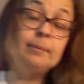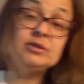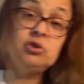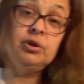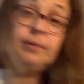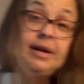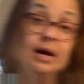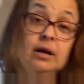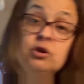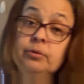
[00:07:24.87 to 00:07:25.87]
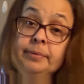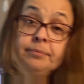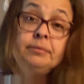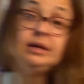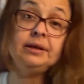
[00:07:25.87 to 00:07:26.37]
tell you right now, I could be
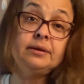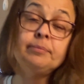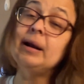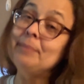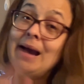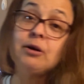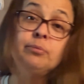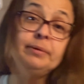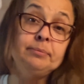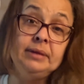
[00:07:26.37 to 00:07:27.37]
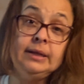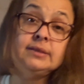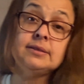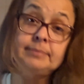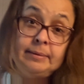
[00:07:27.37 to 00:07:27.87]
mean, but I'm not gonna be mean to my